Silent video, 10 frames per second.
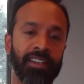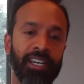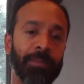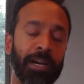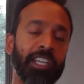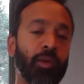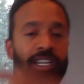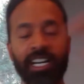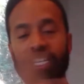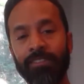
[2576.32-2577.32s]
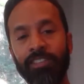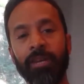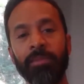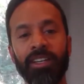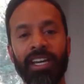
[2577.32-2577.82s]
And by the way, you got to give
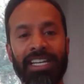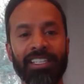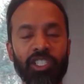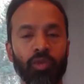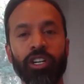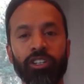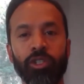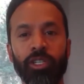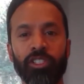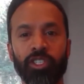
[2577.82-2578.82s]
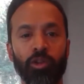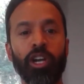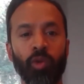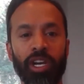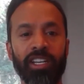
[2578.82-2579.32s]
them at least 1 or 2 years of
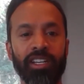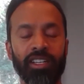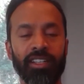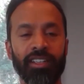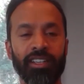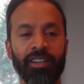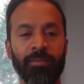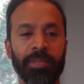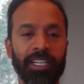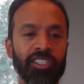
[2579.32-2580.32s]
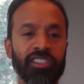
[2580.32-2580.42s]
runway because